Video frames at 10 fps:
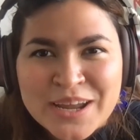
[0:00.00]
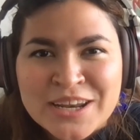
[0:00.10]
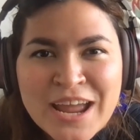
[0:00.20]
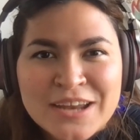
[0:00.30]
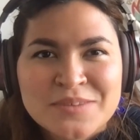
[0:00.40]

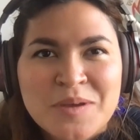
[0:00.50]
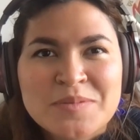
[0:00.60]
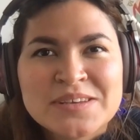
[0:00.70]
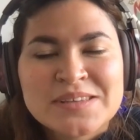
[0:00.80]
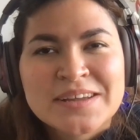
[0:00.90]
and
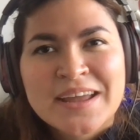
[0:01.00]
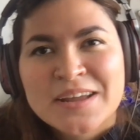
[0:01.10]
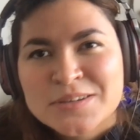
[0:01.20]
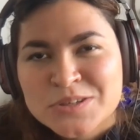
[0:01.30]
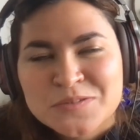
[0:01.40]
maybe an
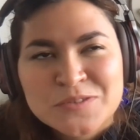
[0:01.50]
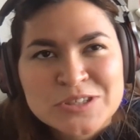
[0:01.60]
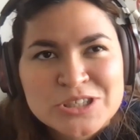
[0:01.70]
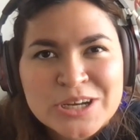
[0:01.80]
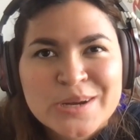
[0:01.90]
anecdote if you
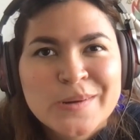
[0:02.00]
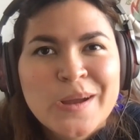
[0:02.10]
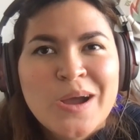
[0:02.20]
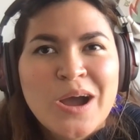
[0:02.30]
can share,